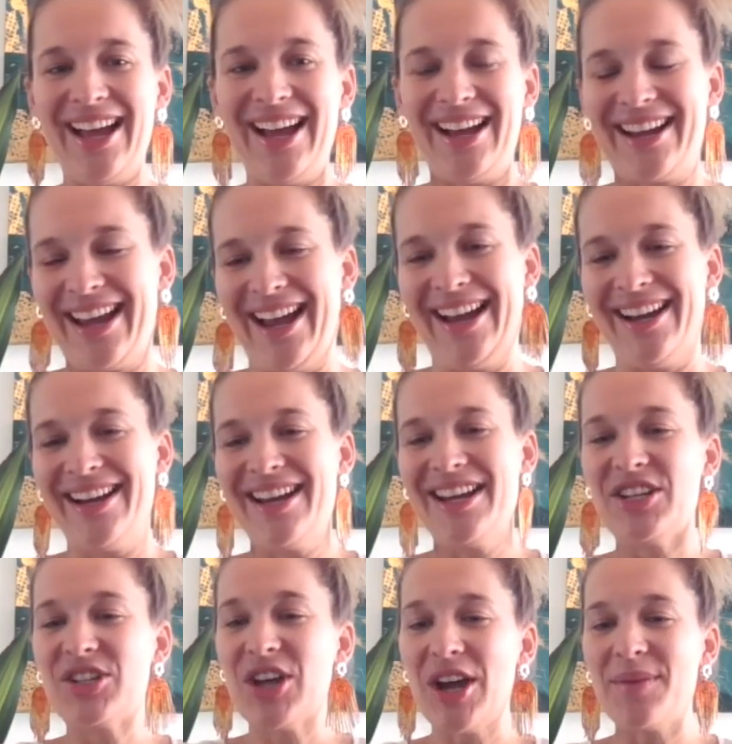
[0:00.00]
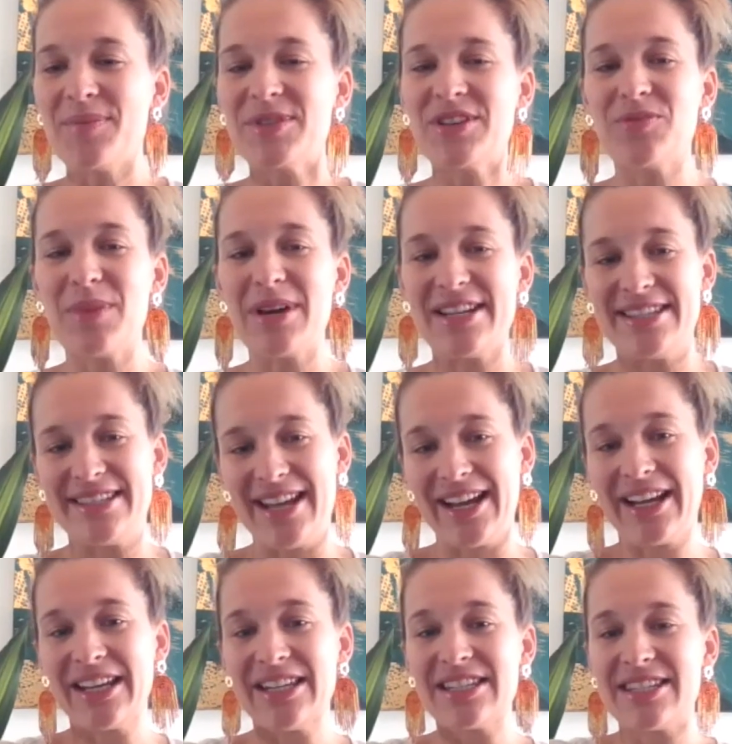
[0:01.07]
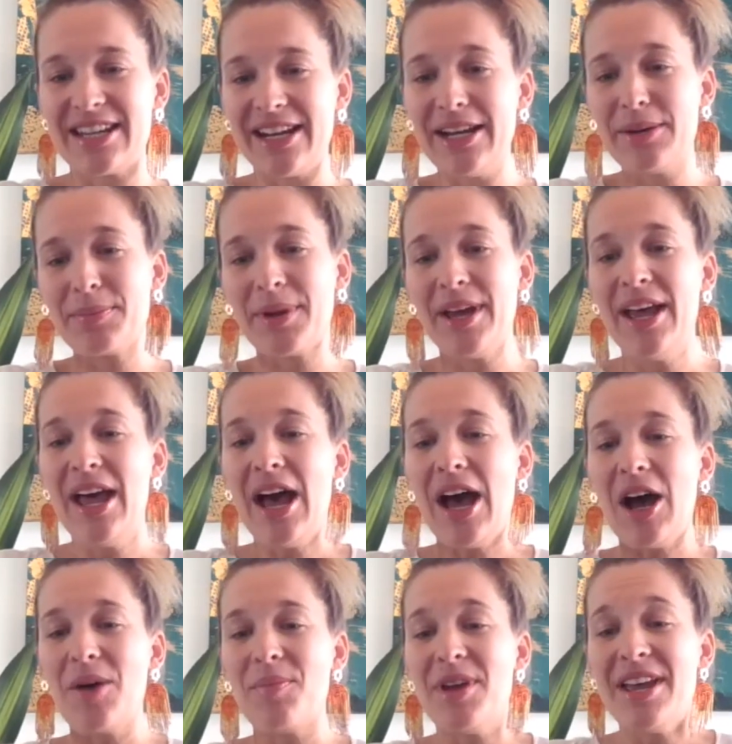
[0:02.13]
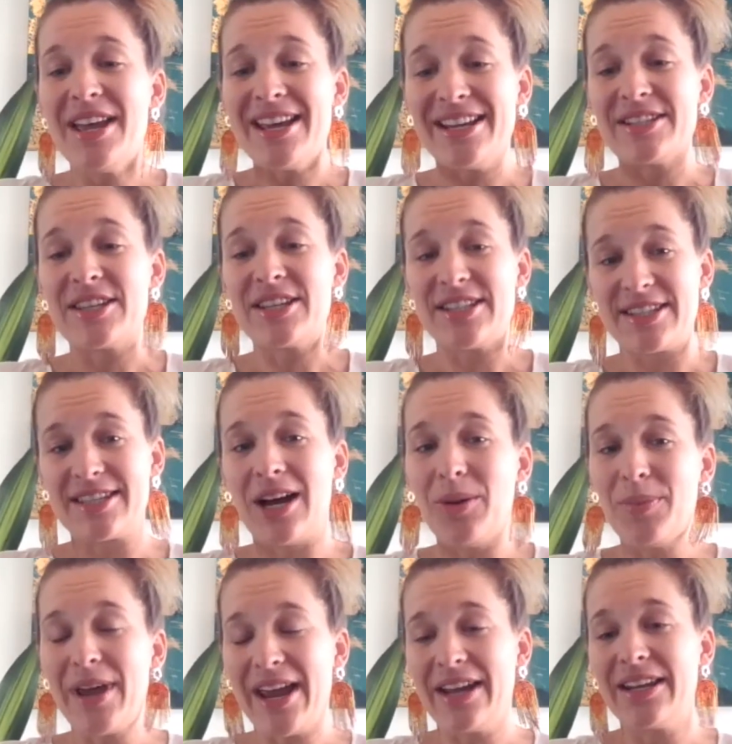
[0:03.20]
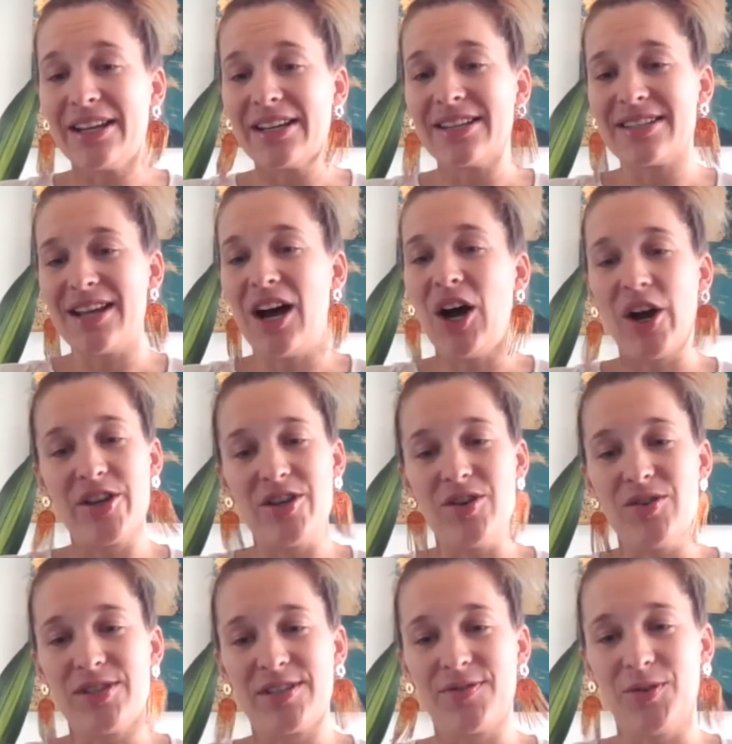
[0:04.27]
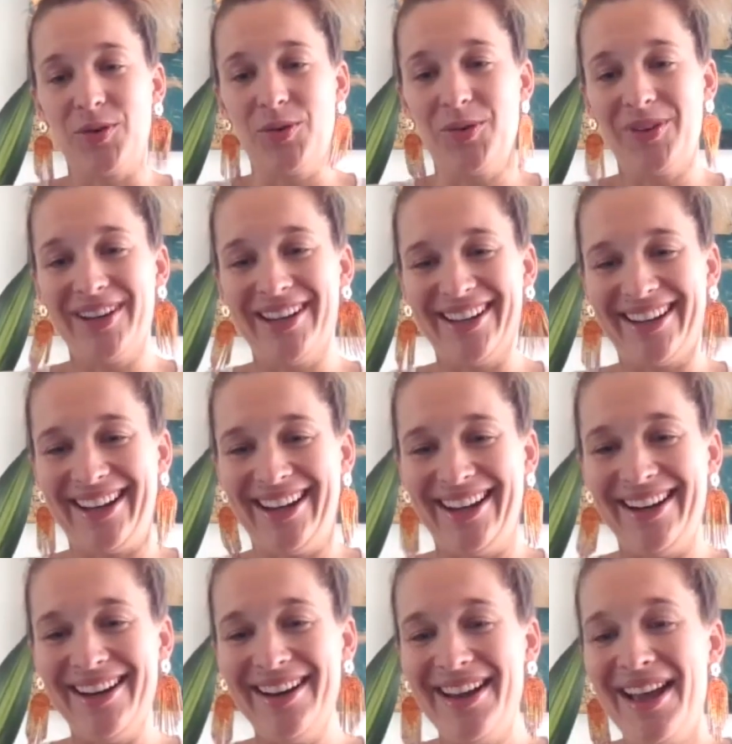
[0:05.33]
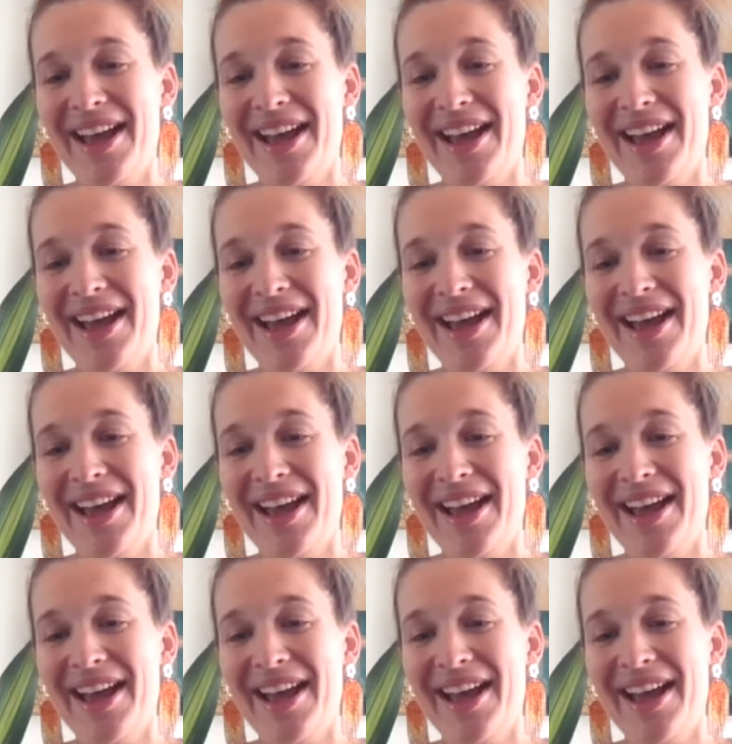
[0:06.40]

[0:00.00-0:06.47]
Okay, in terms of my second tip, it's that subheadings are useful, okay?